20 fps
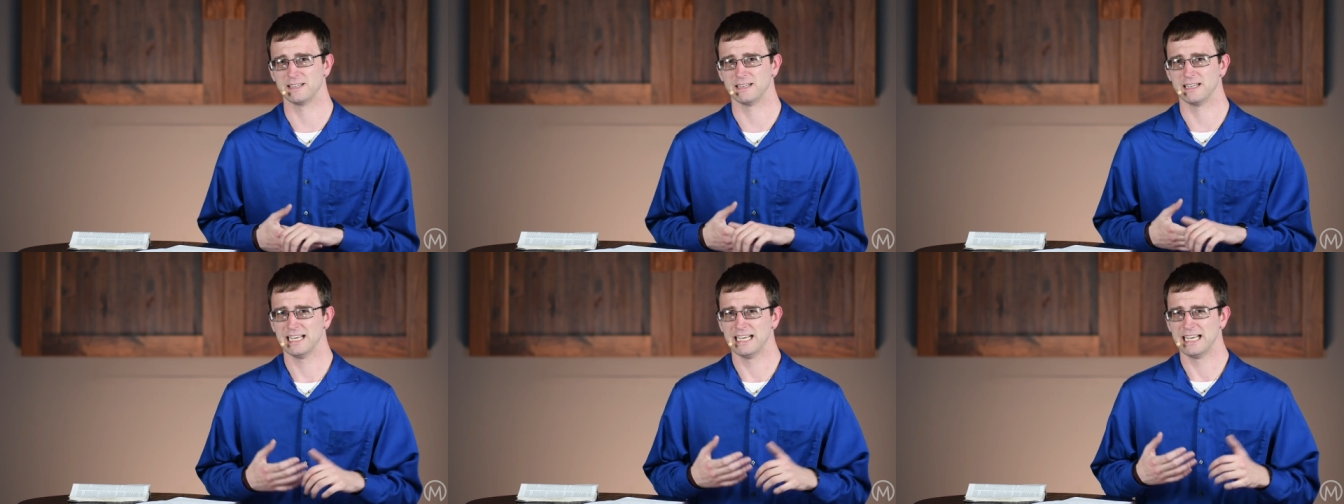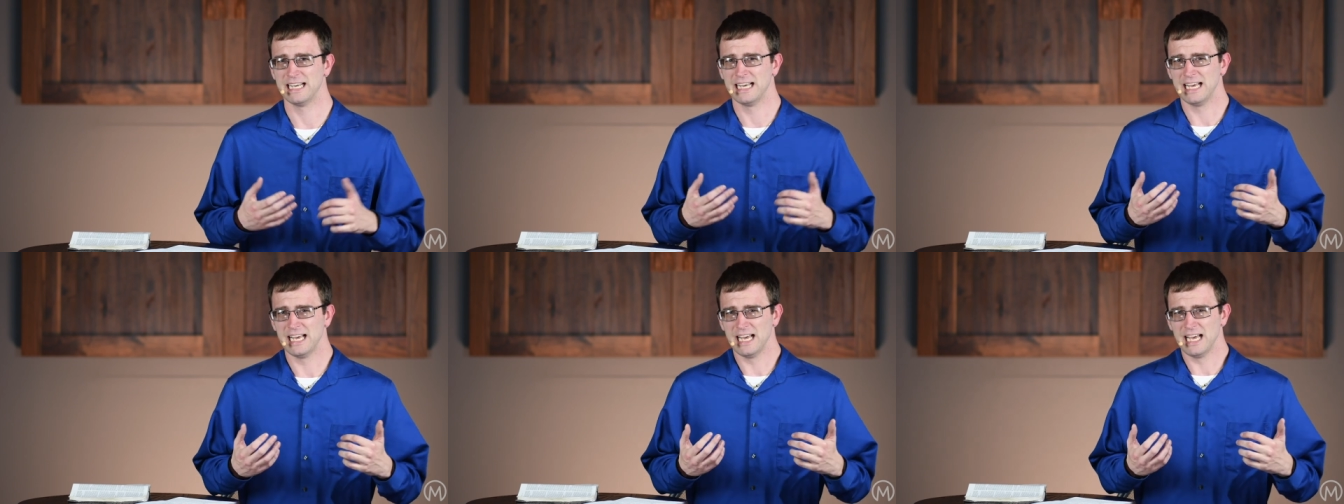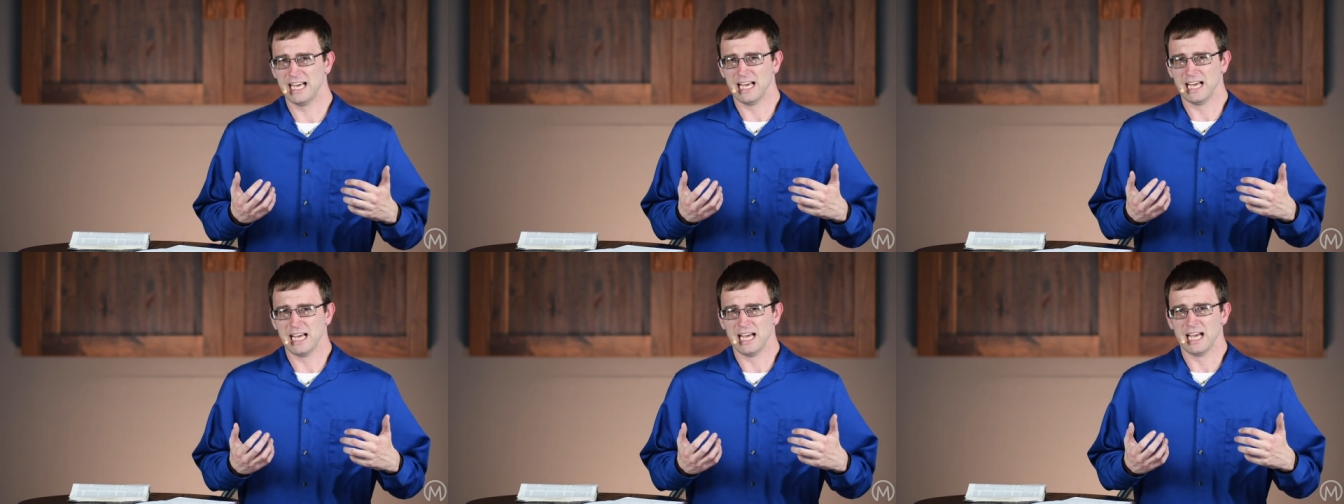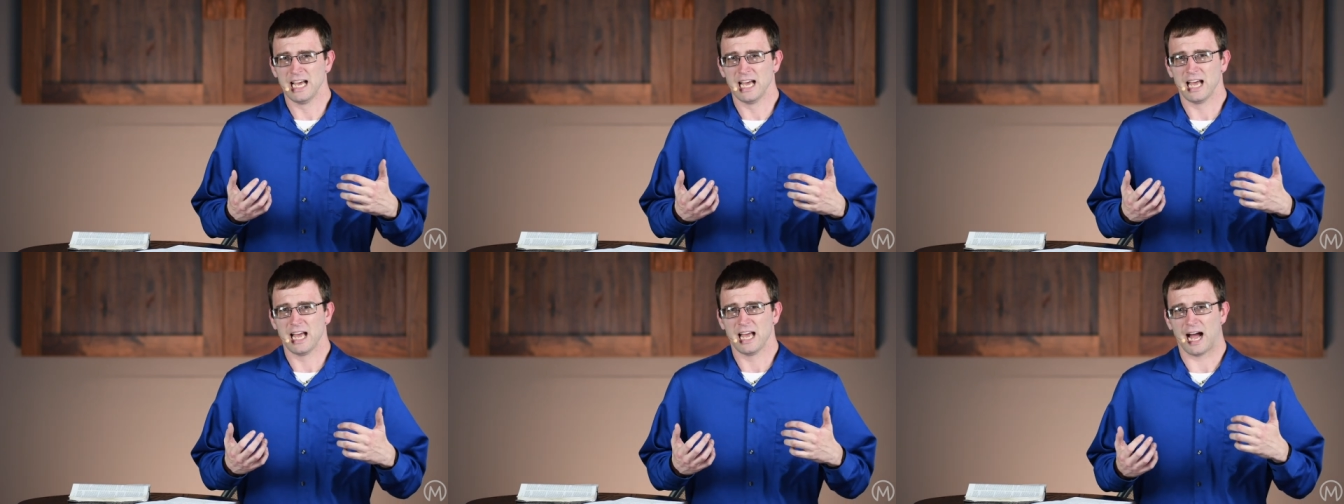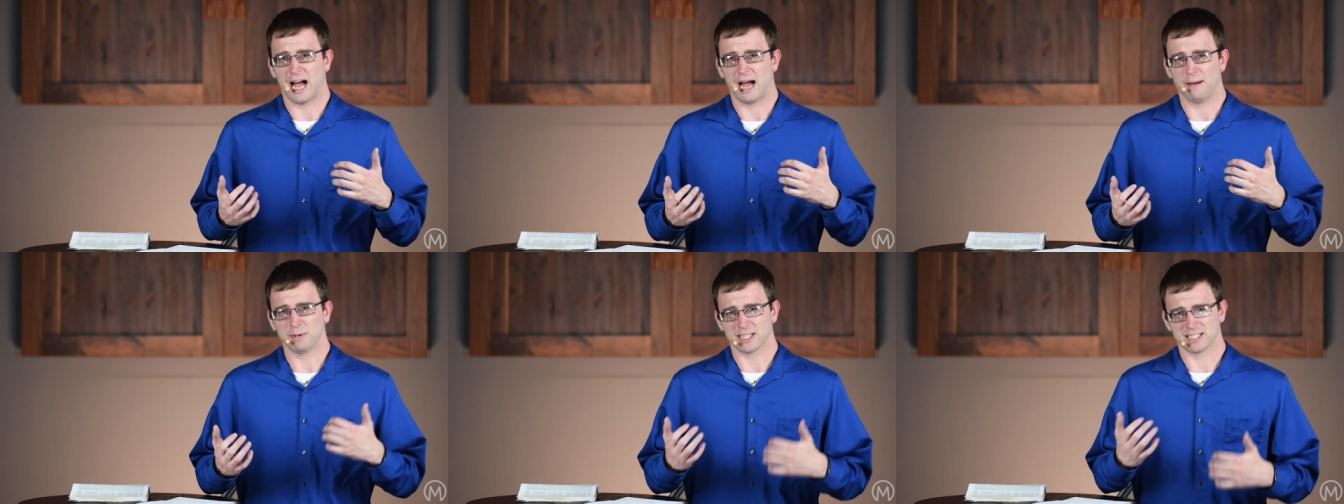And
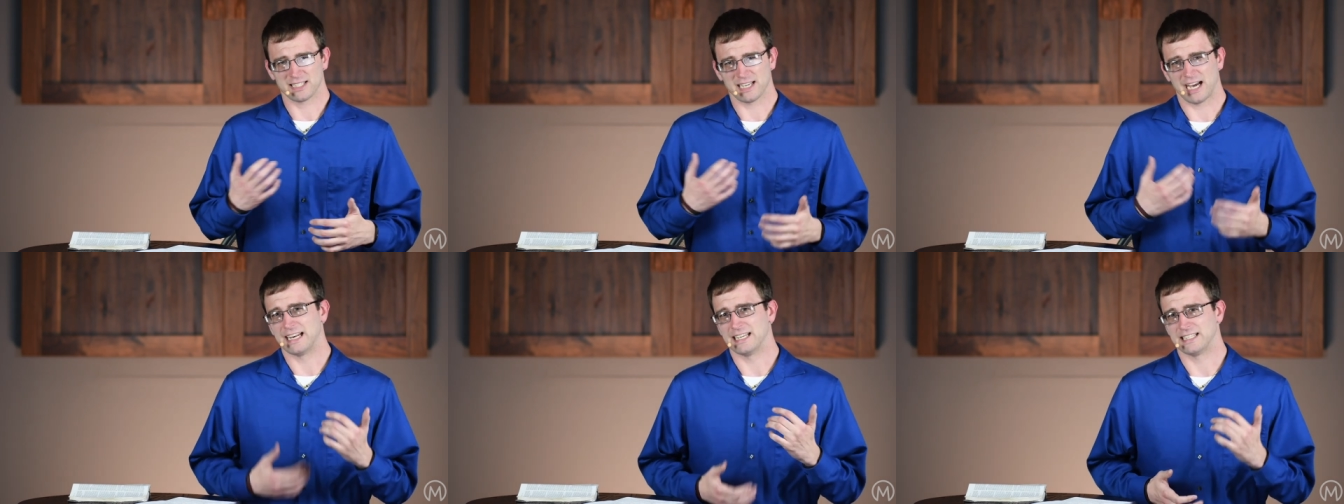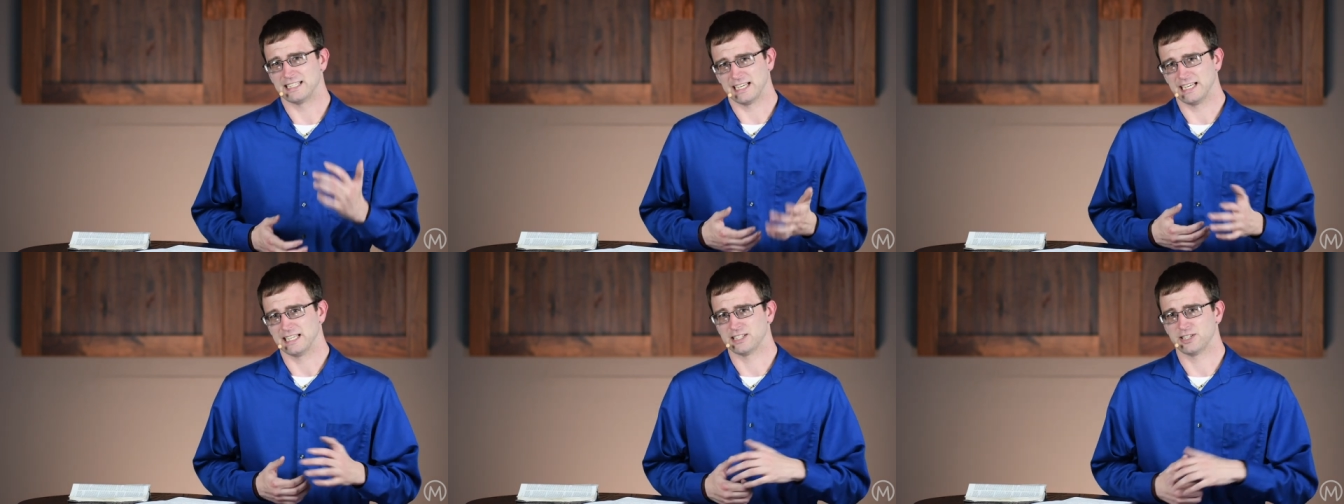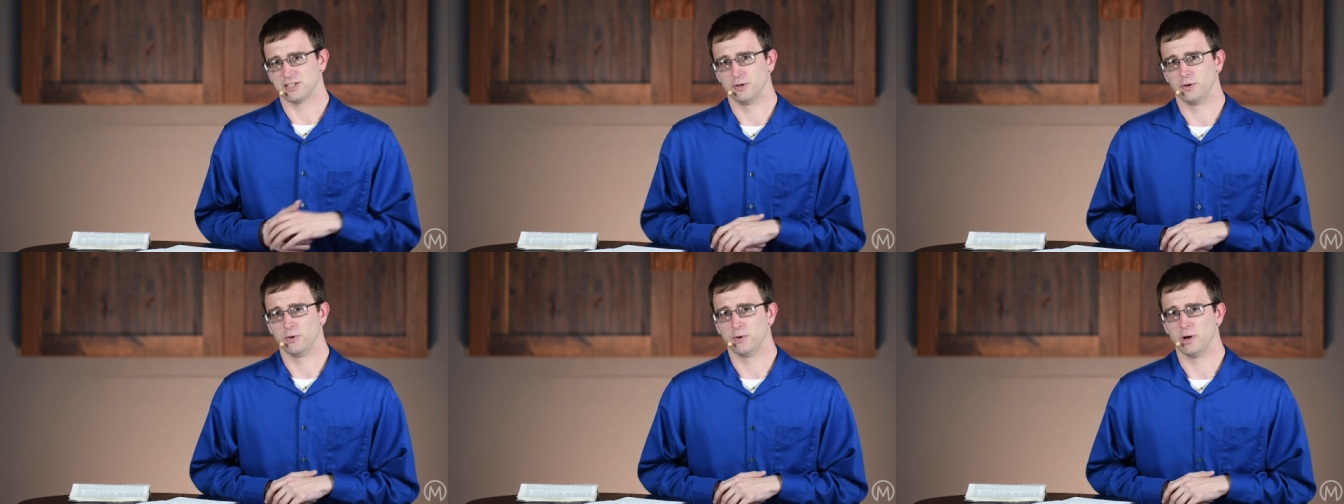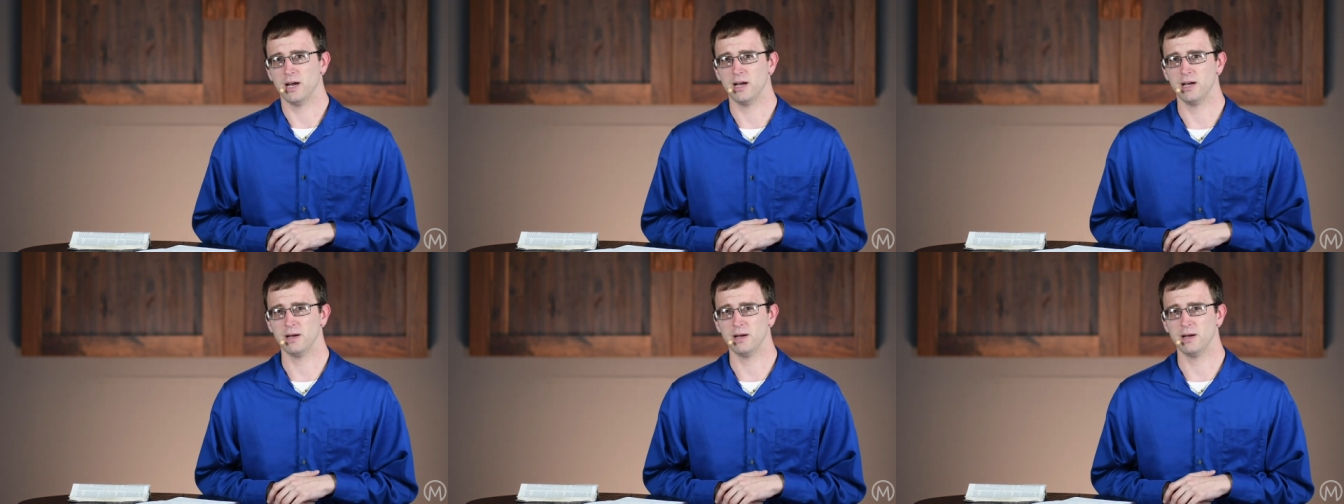I'm excited to get to